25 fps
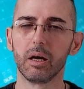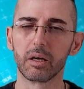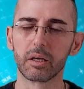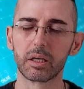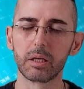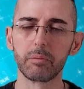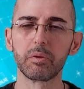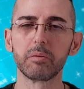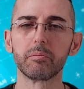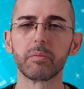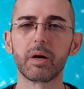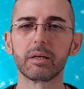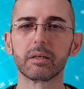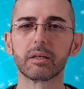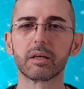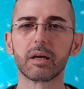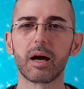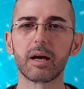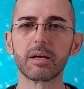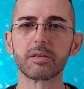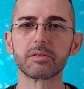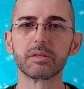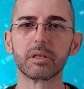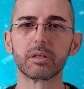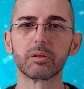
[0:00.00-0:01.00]
Keep in mind,
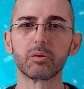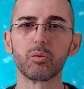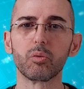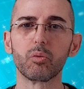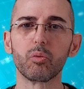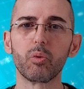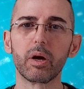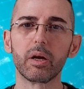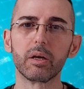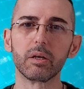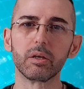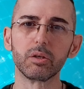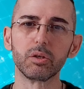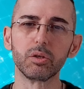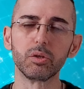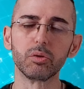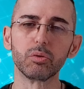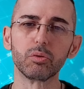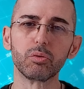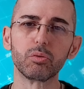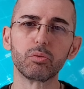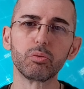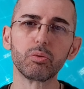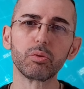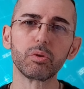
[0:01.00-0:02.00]
guys, that when
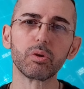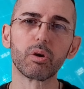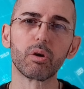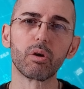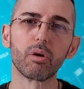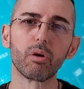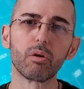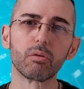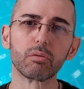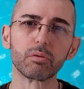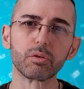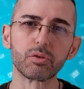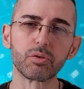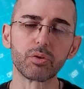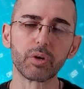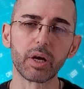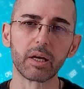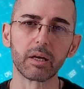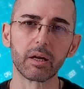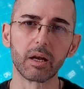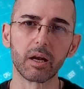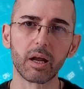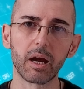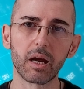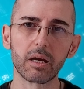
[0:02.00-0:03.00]
you do your own
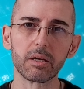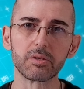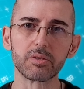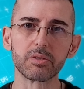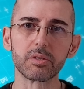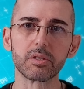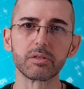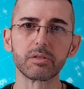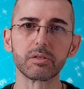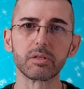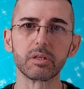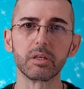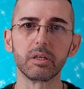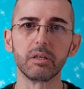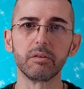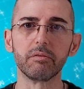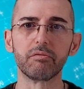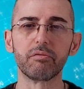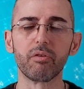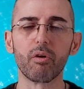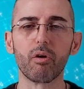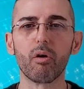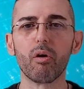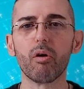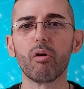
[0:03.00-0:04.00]
trade analysis,
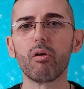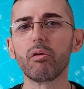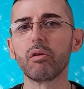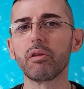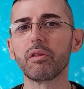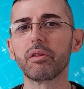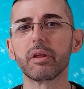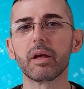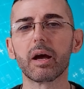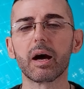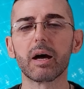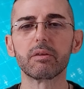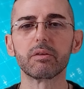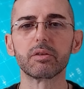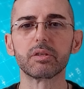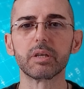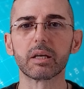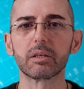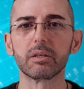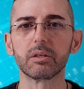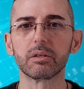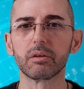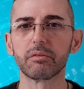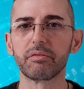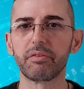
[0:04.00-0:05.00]
if all the other
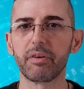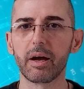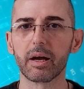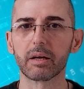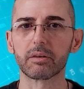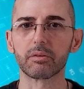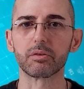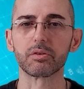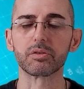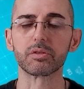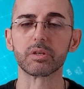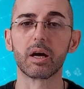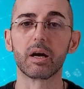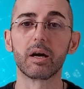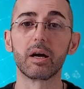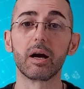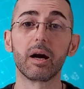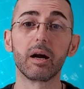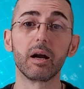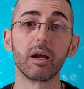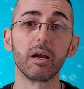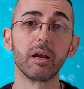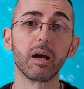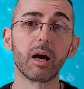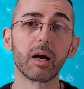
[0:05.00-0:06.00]
technical factors
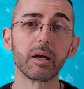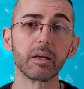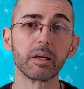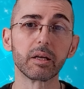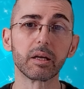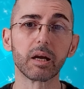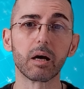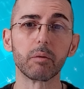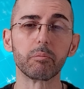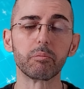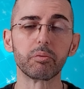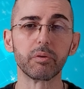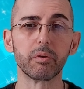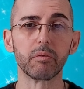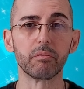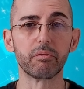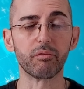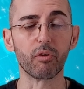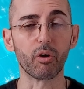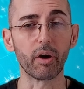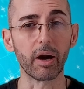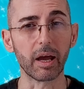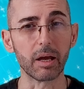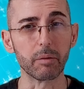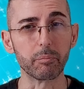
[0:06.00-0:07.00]
are lining up
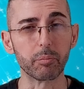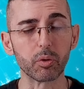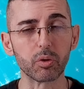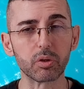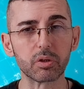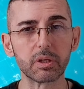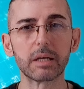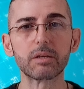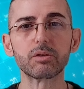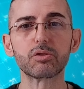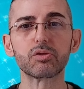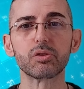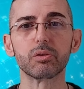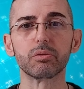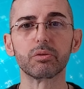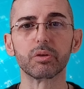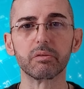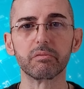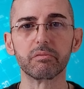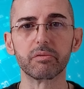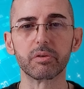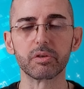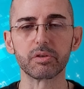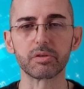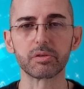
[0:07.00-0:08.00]
for a potential
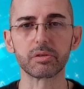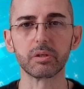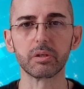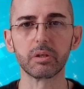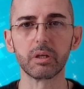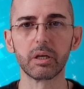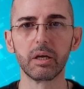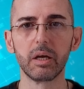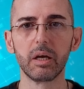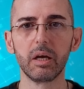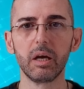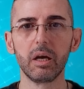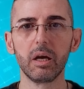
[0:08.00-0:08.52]
reversal,